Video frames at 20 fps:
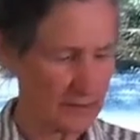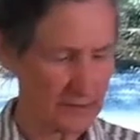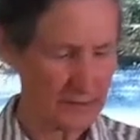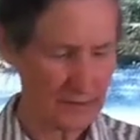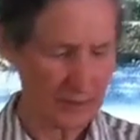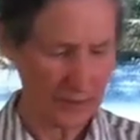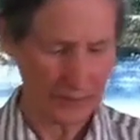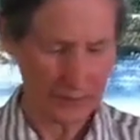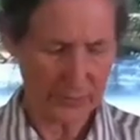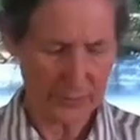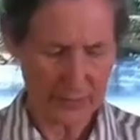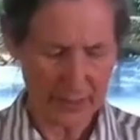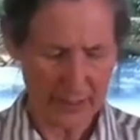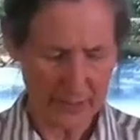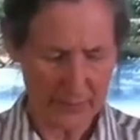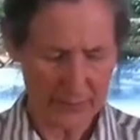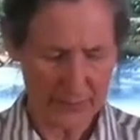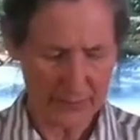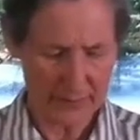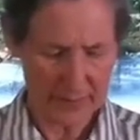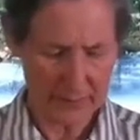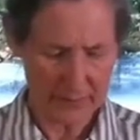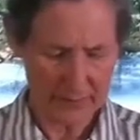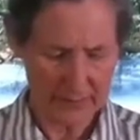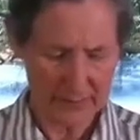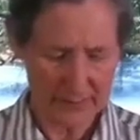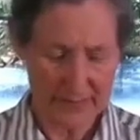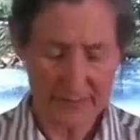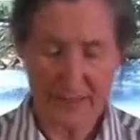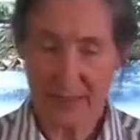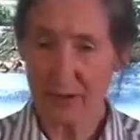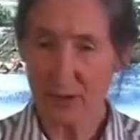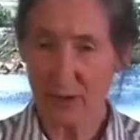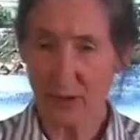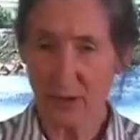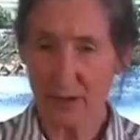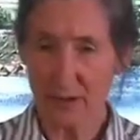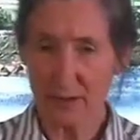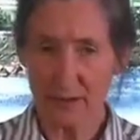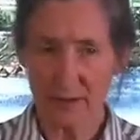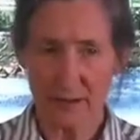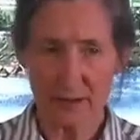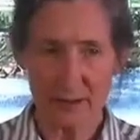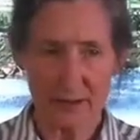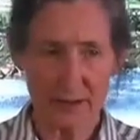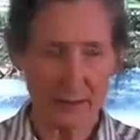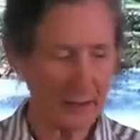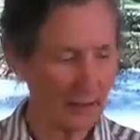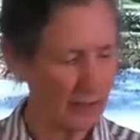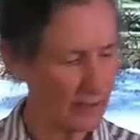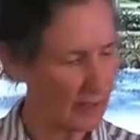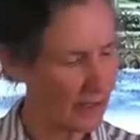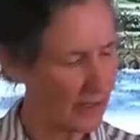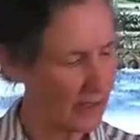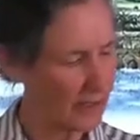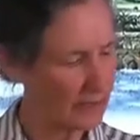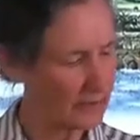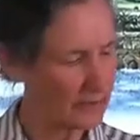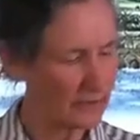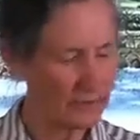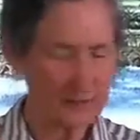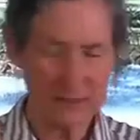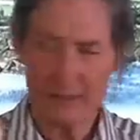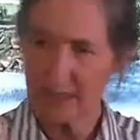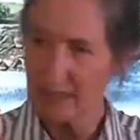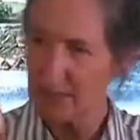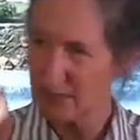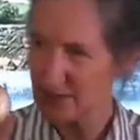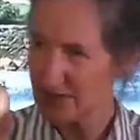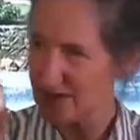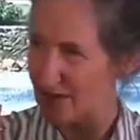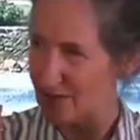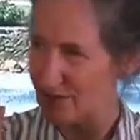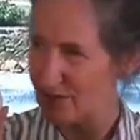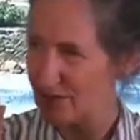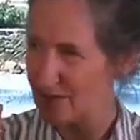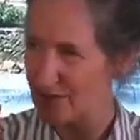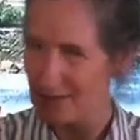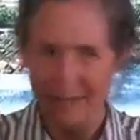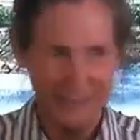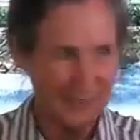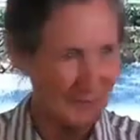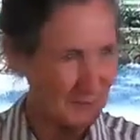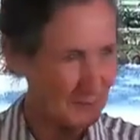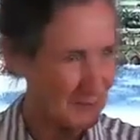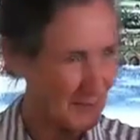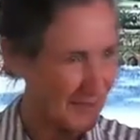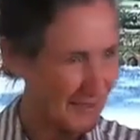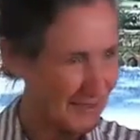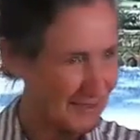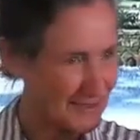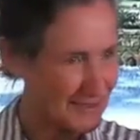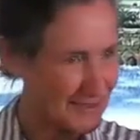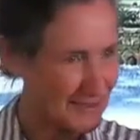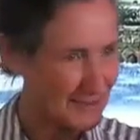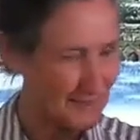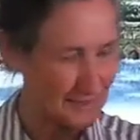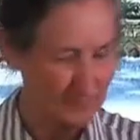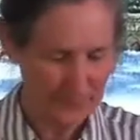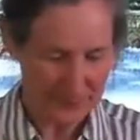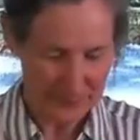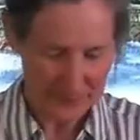So you keep the skin on and it keeps everything in place.